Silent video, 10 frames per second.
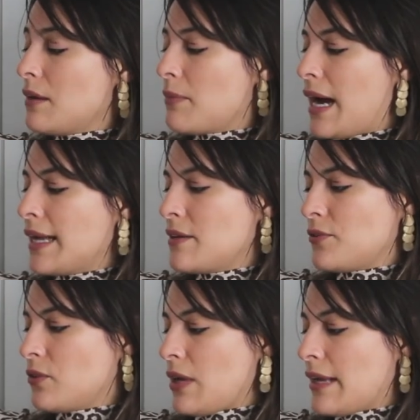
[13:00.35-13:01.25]
in mind.
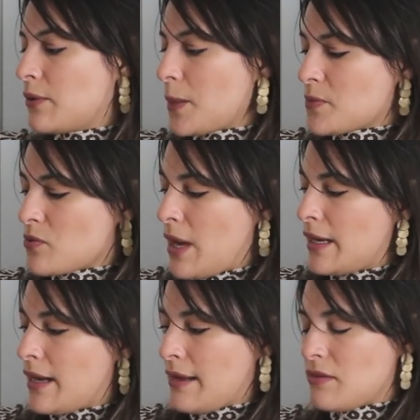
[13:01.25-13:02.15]
If you don't like cropped
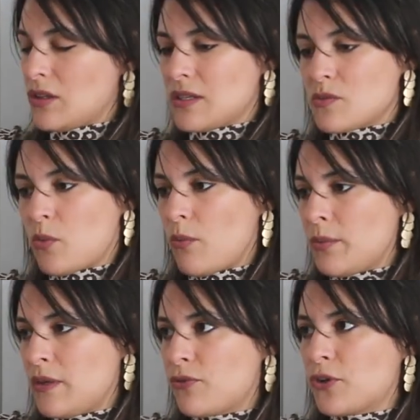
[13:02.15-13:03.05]
sweater, I think this
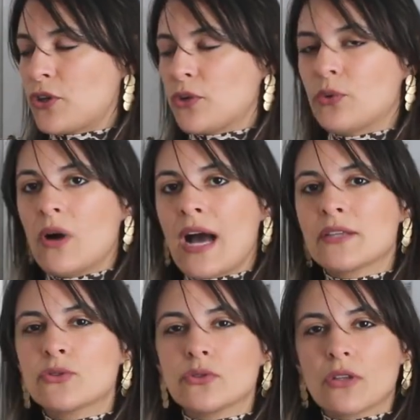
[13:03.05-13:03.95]
won't be for you. I
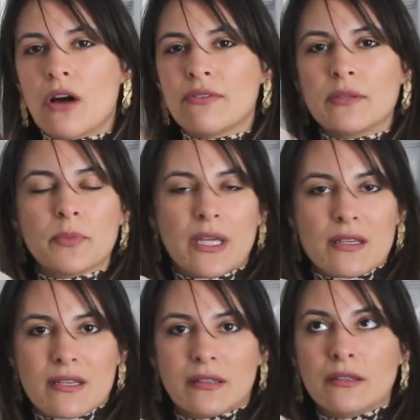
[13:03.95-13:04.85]
do love it
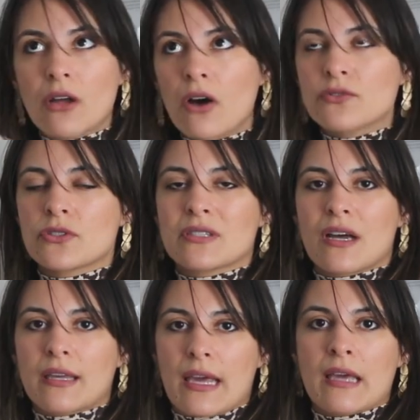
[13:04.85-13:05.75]
because I love to
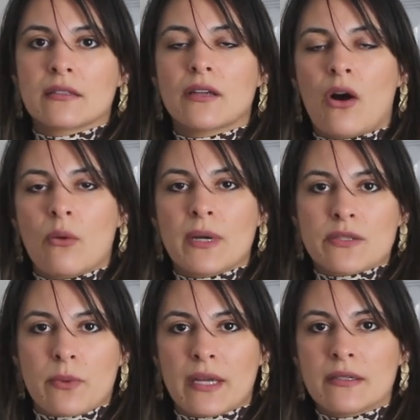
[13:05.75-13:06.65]
tuck in all my
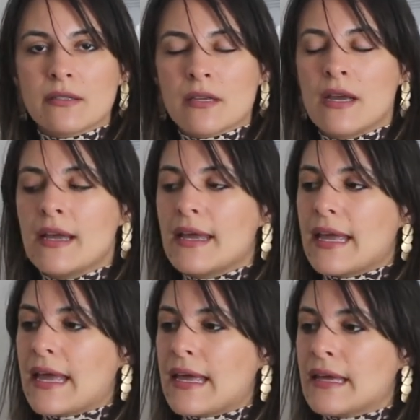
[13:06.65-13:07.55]
sweaters.
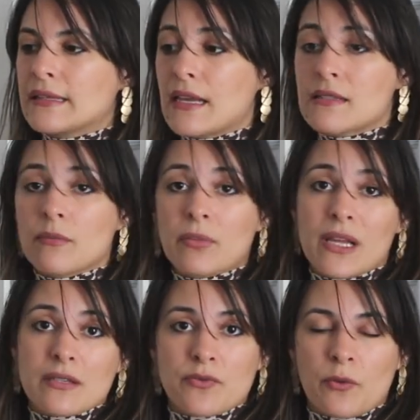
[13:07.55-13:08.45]
And that's a
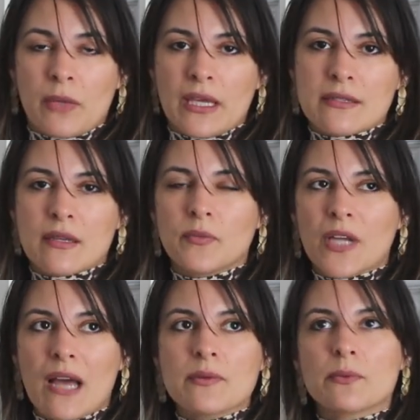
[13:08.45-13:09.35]
plus for me.
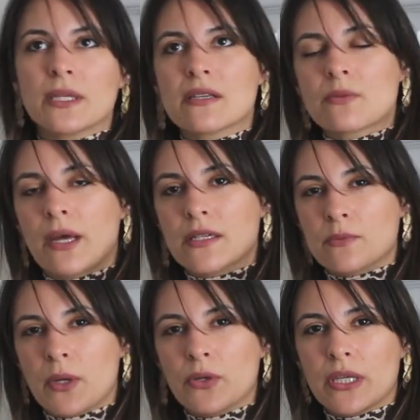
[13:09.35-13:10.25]
Sometimes when the sweater is
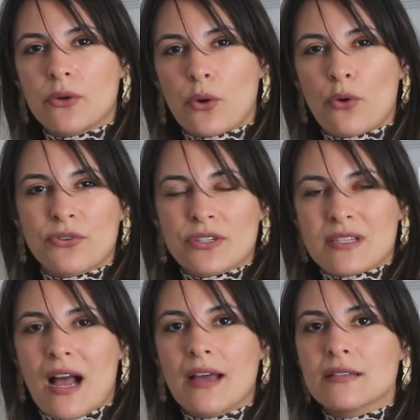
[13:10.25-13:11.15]
bulky or
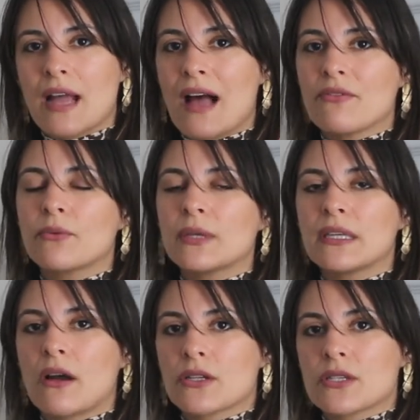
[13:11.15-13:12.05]
oversized, I have a
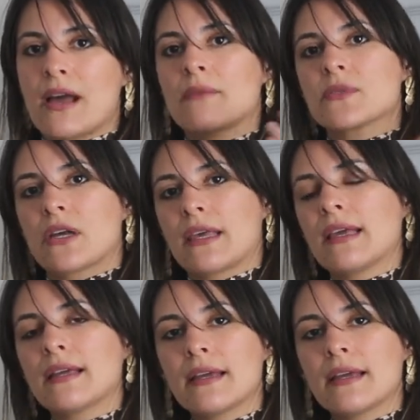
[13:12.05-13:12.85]
really hard time tucking it